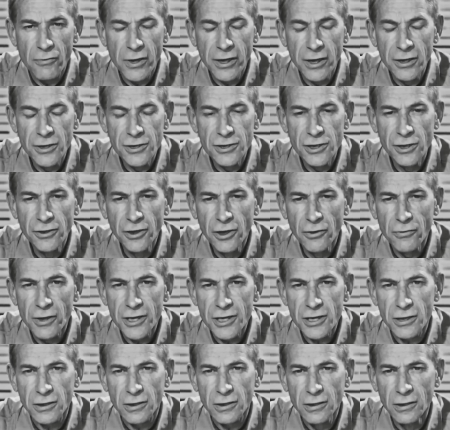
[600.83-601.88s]
are arranged in the
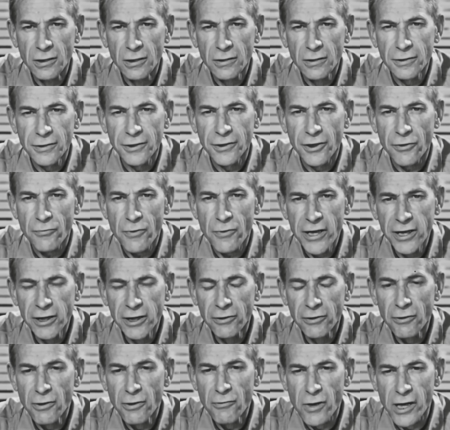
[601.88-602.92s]
crystal in a
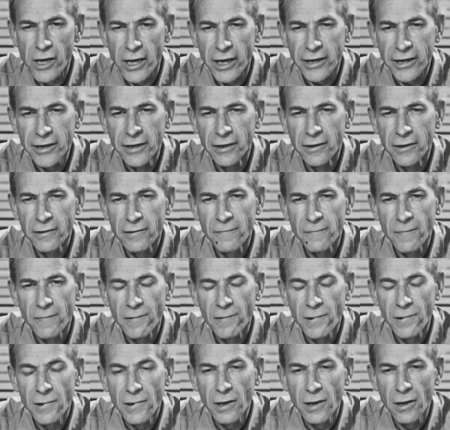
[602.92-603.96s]
regular array,
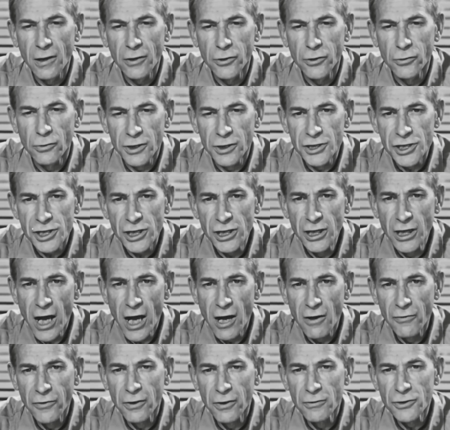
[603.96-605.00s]
you can
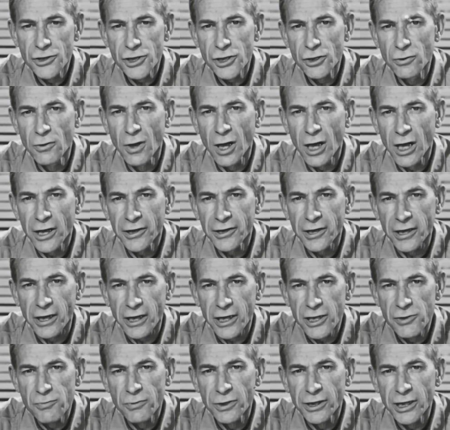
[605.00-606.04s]
see how those two
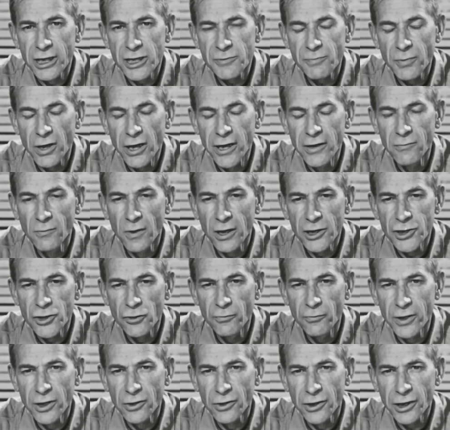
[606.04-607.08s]
ideas would explain
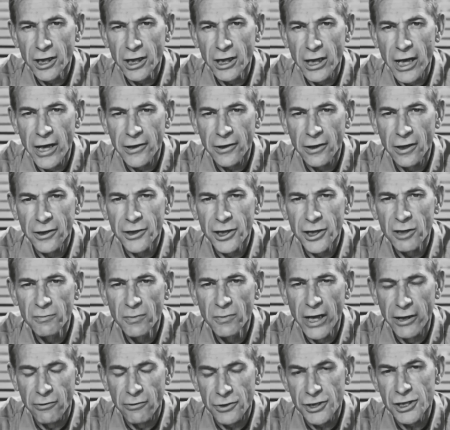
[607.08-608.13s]
what you've been looking at under
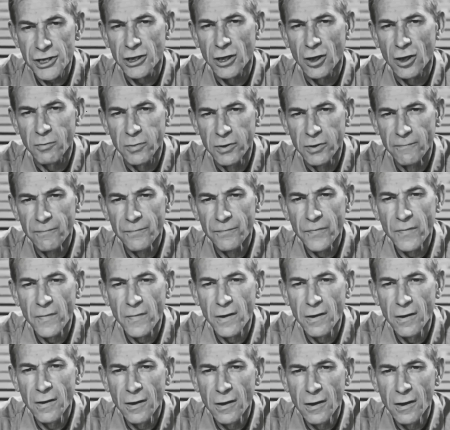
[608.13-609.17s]
the microscope.
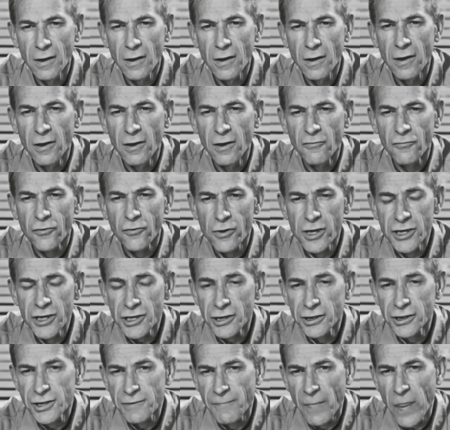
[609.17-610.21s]
For
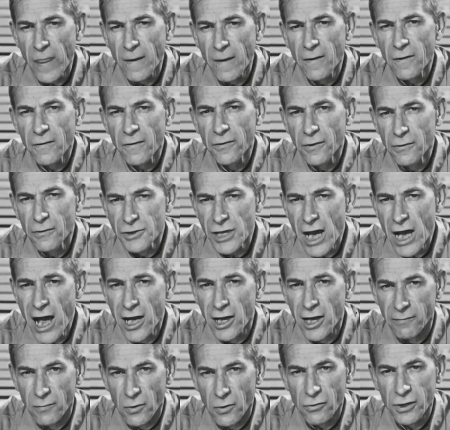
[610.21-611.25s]
instance, those
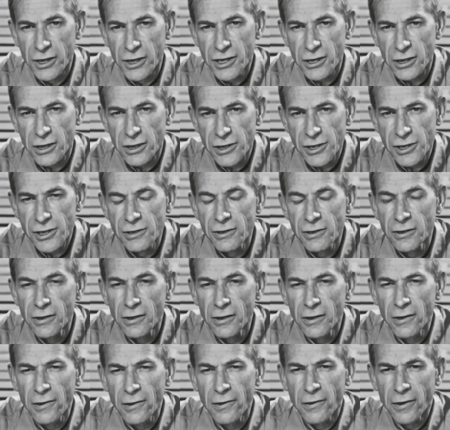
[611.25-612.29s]
alum crystals
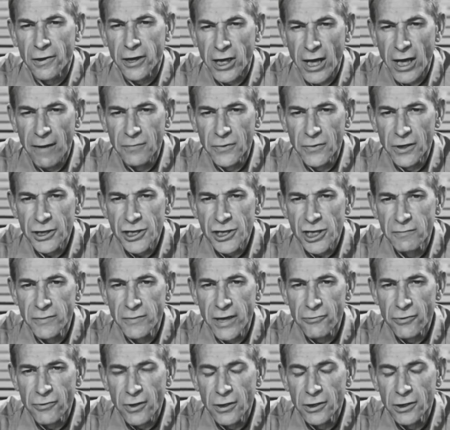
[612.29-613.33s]
kept a
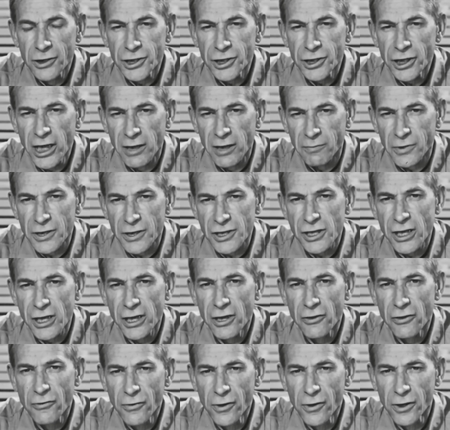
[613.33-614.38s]
symmetrical shape as
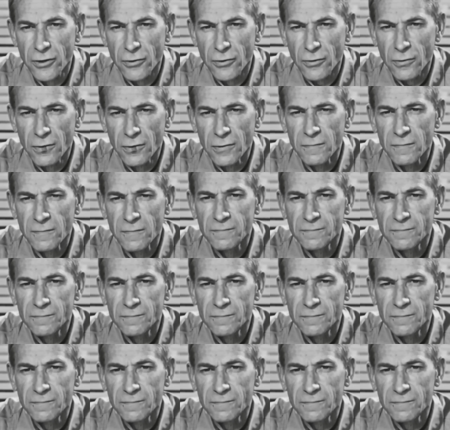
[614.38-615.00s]
they grew.